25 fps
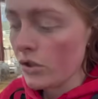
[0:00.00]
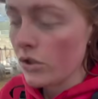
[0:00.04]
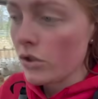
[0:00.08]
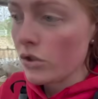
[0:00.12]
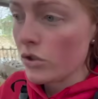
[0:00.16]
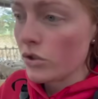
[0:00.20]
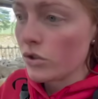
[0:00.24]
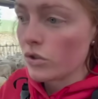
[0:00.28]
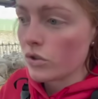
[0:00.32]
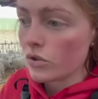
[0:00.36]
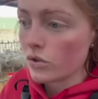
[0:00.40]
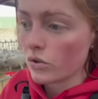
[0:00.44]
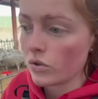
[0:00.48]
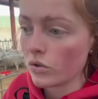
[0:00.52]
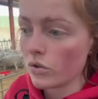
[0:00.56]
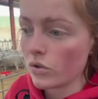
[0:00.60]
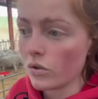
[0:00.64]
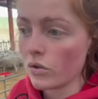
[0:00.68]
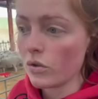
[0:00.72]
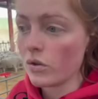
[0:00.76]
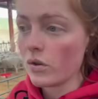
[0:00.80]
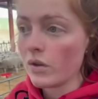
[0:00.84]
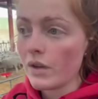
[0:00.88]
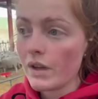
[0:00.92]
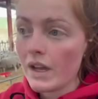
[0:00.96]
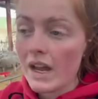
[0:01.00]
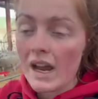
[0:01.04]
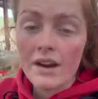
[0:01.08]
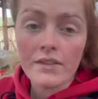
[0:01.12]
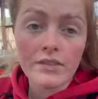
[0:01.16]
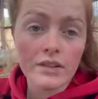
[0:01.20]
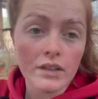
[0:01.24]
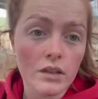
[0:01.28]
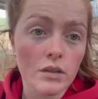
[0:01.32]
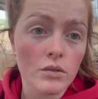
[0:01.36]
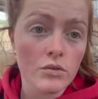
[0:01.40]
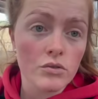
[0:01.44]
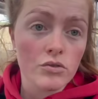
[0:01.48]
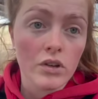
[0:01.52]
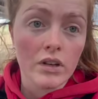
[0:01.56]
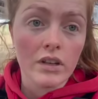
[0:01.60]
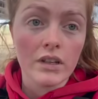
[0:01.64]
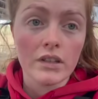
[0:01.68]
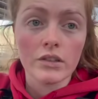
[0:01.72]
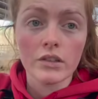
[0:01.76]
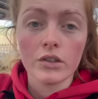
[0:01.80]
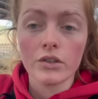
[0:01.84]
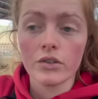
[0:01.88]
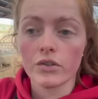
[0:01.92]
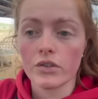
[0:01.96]
So everything that was
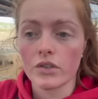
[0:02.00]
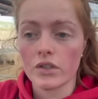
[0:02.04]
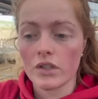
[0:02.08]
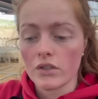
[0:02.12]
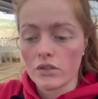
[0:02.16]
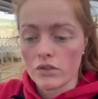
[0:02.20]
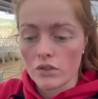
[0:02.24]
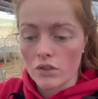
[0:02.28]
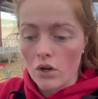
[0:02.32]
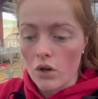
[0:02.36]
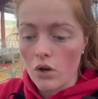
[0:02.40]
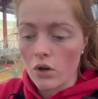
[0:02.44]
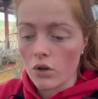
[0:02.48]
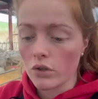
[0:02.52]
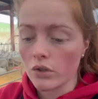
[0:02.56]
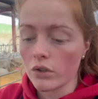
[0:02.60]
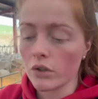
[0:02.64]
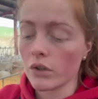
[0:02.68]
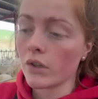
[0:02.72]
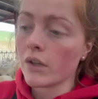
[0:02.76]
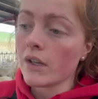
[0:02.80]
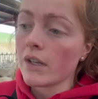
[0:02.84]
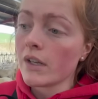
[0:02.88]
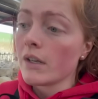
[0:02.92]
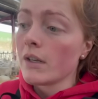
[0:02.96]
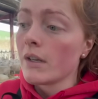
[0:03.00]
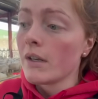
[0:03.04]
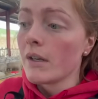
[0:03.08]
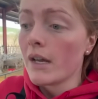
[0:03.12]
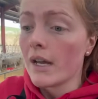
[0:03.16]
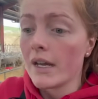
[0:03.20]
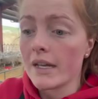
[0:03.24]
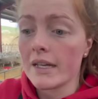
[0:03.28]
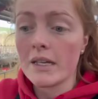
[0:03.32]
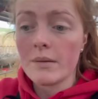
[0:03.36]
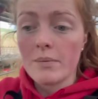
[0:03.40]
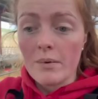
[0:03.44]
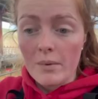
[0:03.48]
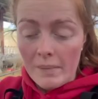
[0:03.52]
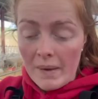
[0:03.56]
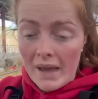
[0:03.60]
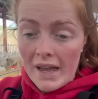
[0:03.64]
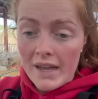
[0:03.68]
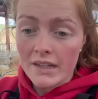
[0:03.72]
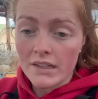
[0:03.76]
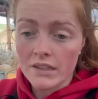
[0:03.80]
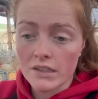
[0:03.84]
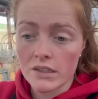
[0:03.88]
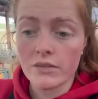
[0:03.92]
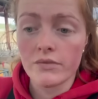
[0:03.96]
running loose has gone, a heap of
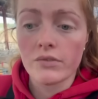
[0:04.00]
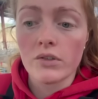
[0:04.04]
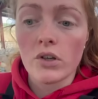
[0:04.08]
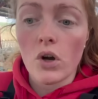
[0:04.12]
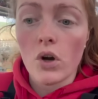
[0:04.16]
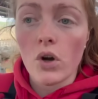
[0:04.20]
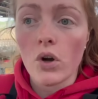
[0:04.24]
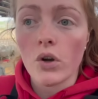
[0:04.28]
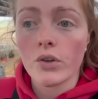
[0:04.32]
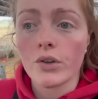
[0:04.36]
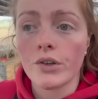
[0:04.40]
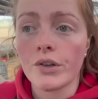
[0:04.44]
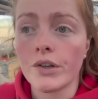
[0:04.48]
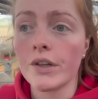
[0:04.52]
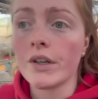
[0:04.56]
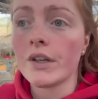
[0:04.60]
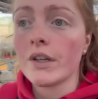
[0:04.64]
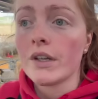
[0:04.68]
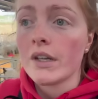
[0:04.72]
pens have gone,